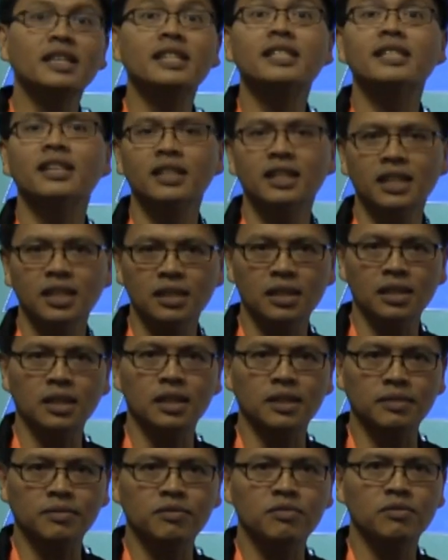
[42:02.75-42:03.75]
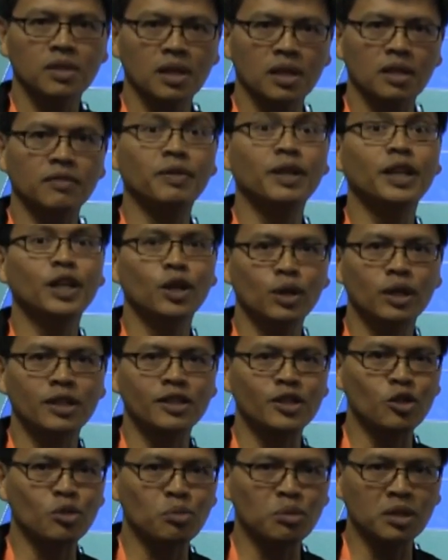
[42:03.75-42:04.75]
discerning video
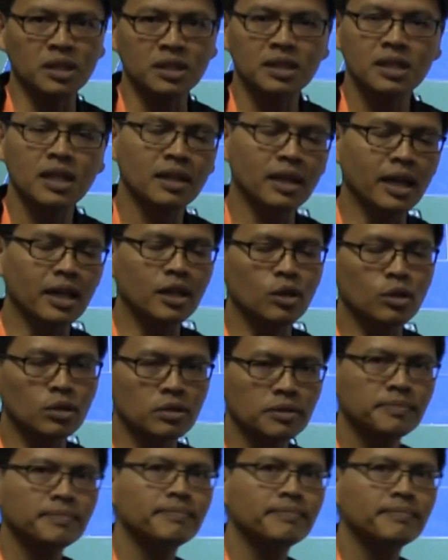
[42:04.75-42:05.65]
consumer. Thank you.